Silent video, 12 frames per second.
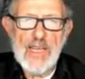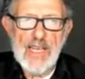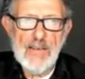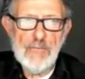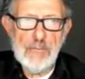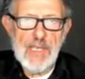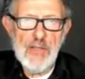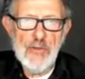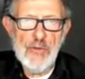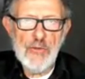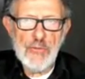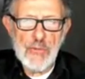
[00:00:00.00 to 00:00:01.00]
have
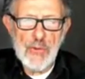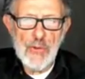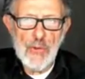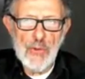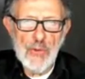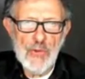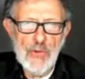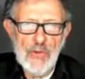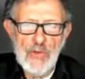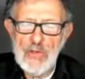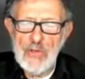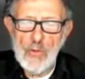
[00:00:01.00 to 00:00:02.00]
been through
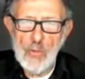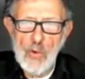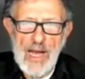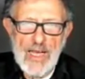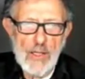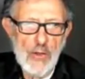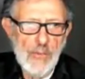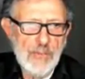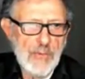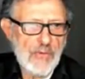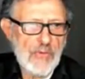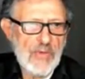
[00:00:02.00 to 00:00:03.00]
while
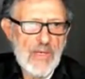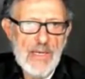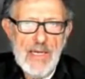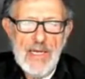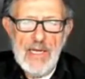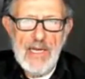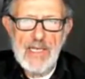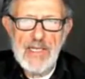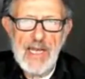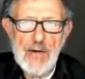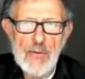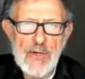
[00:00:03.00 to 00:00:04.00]
loops, and
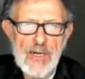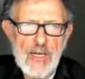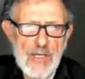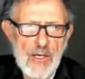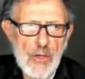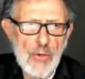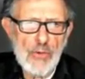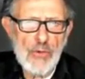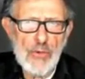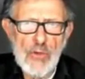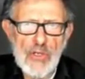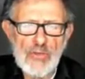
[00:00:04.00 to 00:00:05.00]
now we're going to go
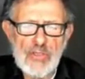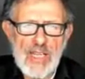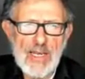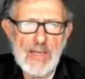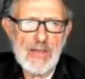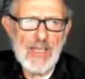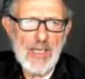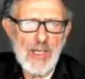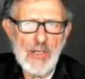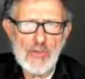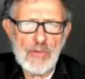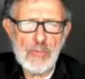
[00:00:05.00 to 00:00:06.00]
to a
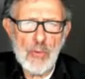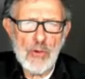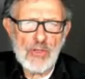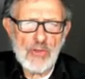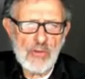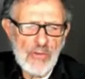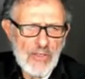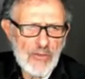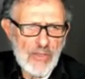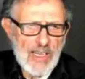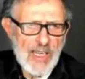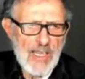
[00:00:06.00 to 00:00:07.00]
slightly more
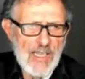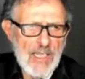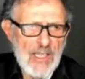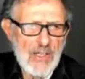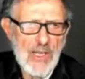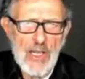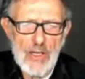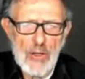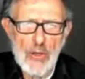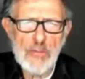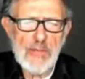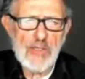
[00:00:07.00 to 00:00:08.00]
sophisticated
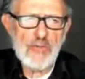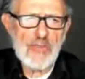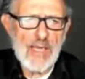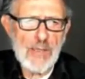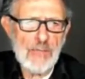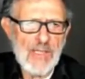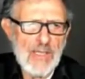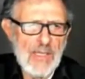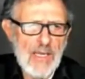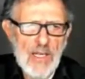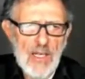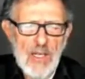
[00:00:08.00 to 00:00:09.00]
looping statement
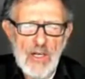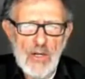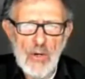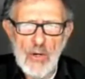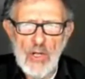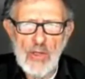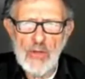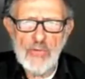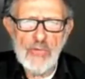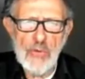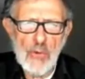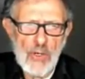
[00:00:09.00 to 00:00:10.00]
called the
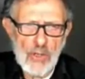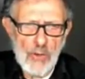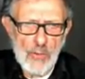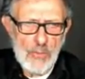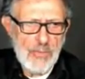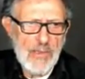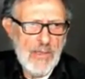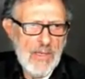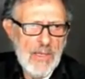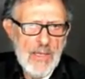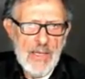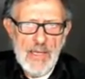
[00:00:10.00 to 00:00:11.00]
for loop.
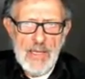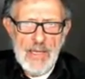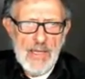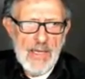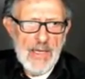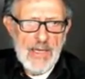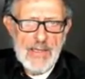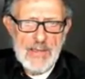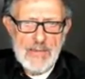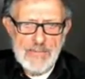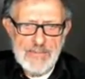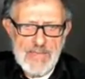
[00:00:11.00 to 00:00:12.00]

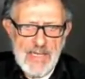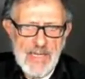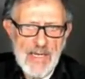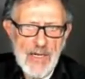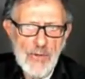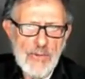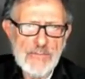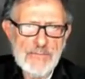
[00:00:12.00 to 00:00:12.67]
Now,